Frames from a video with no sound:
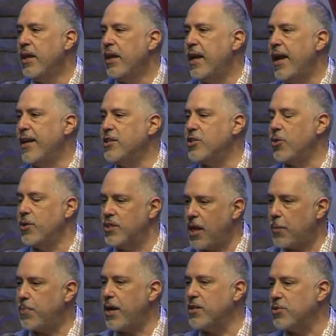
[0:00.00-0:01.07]
And so he's
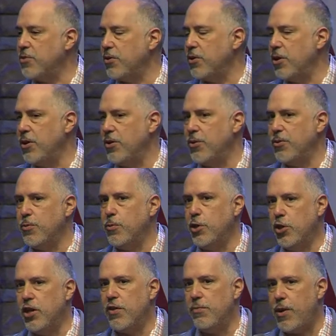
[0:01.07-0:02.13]
like, Pastor, you know, will
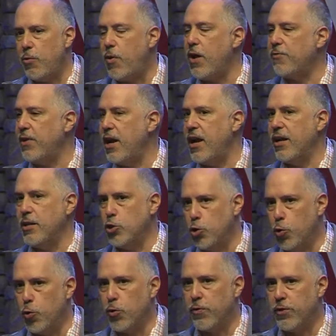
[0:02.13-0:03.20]
you give my wife and I a
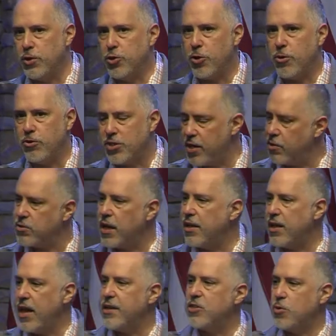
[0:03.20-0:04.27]
tour of the church? And I was like,
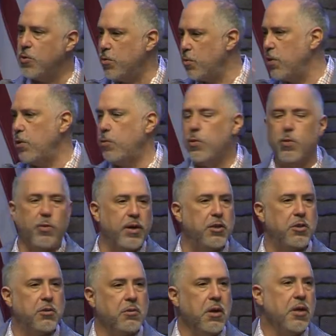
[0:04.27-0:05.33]
yeah. So you know, we went
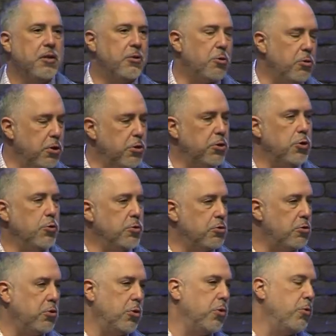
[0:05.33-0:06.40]
through the, tour,
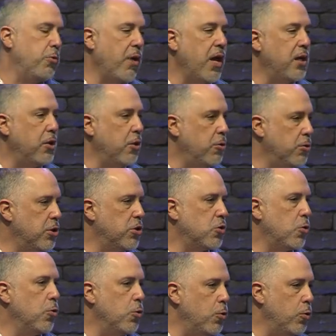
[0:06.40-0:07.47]
through the radio, the
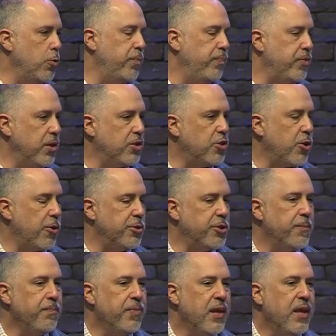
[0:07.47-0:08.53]
school, the church.
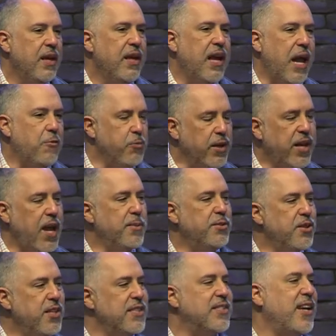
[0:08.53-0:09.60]
And we came to
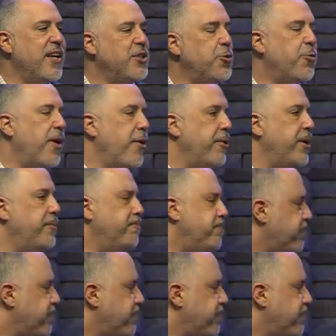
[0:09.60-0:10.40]
the sanctuary,